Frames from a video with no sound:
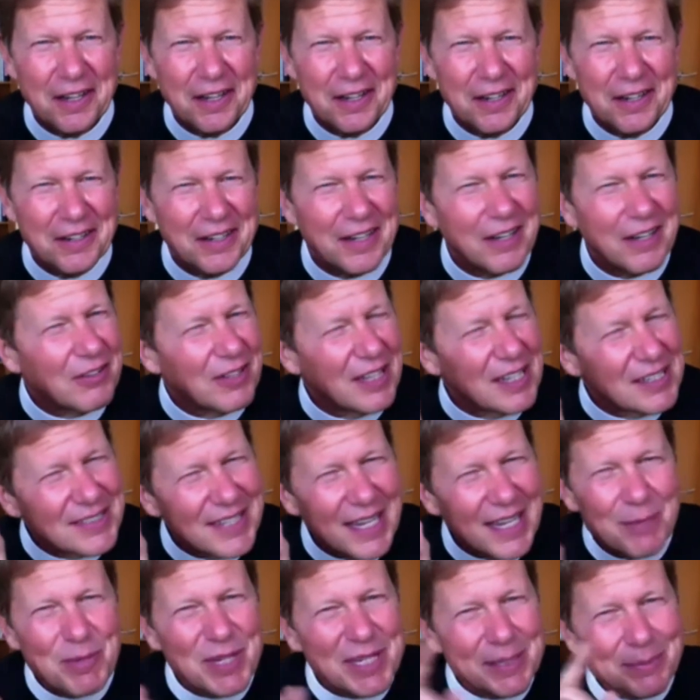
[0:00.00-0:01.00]
Now, unless
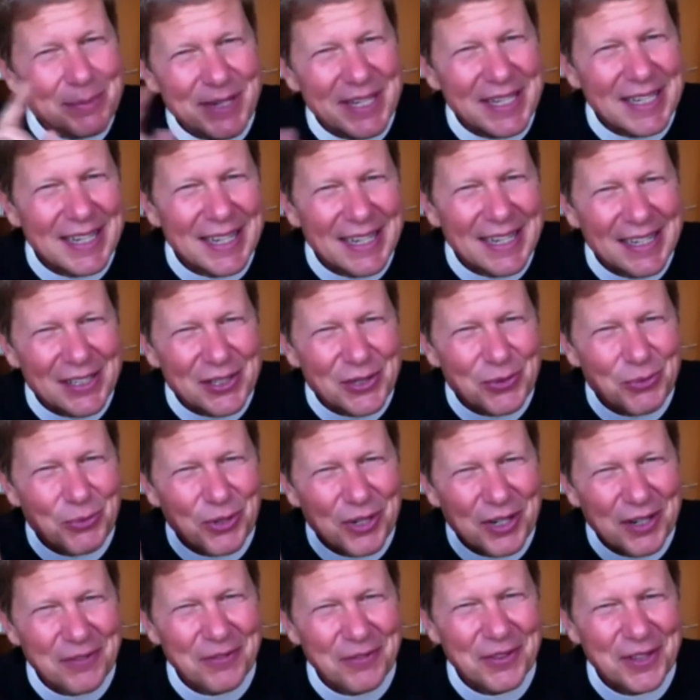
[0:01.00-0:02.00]
I miss my guess,
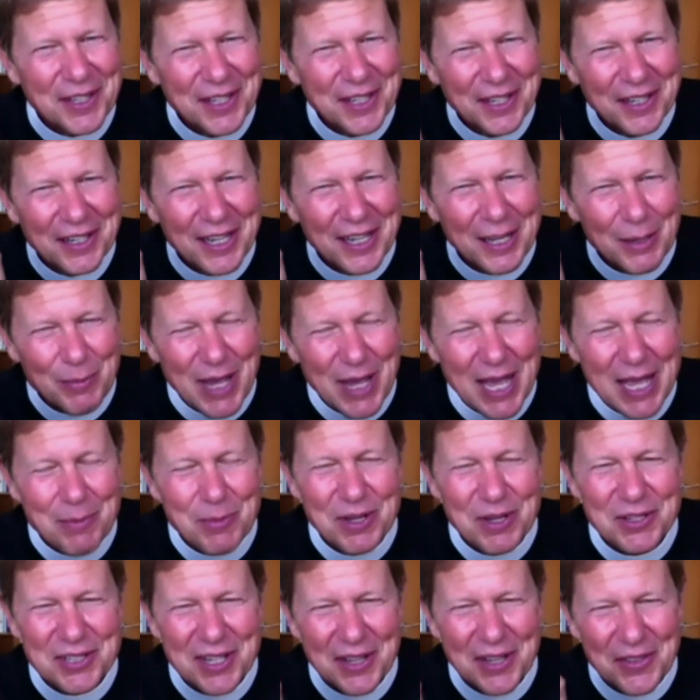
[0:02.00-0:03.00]
one of the
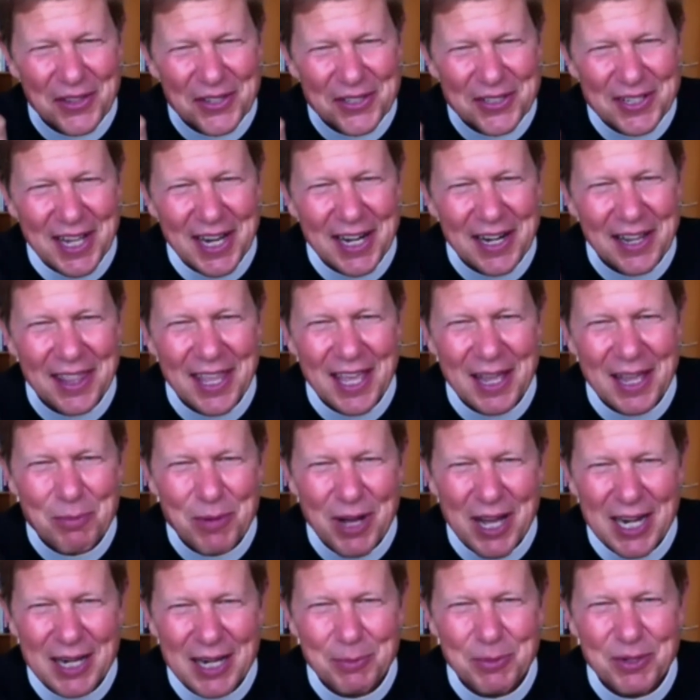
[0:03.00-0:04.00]
commandments on the side of that
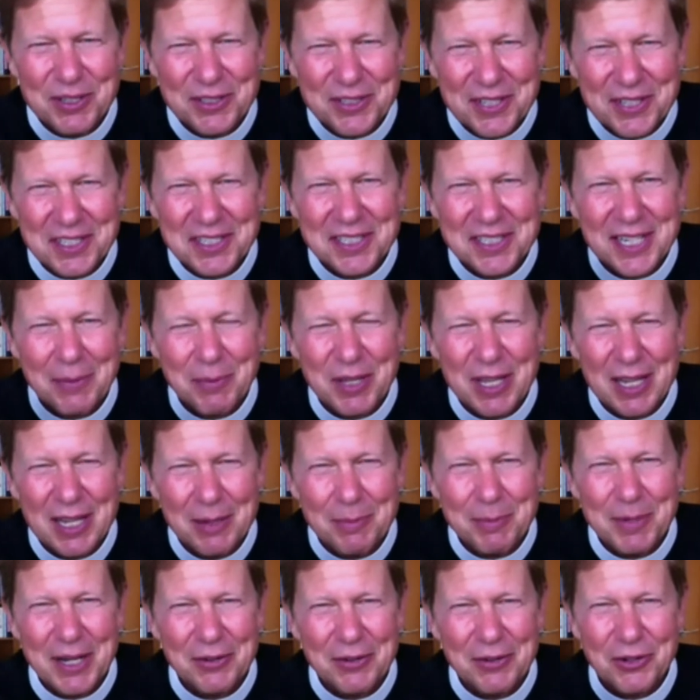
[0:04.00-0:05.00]
monument says something
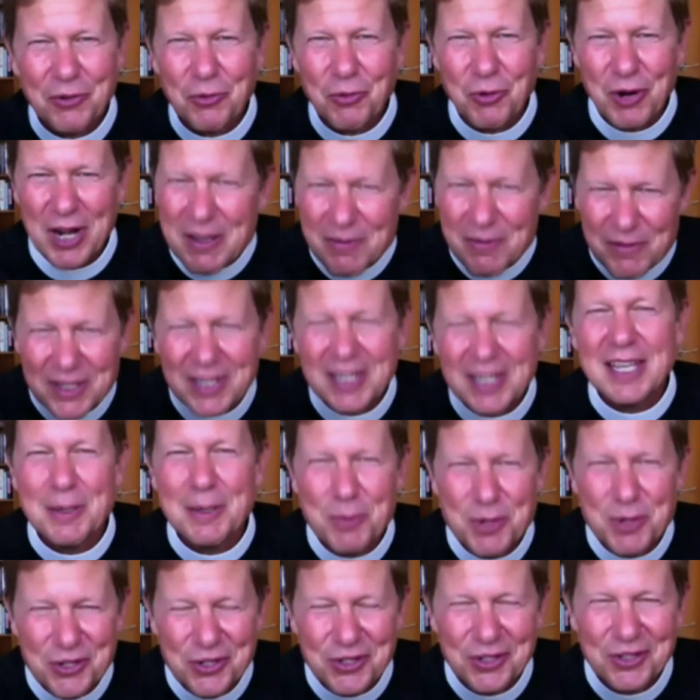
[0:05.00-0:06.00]
about graven
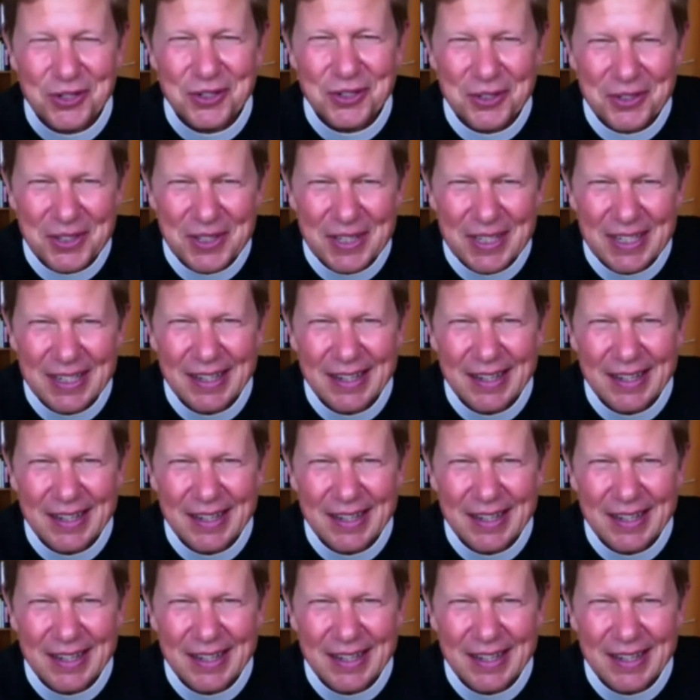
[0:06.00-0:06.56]
images.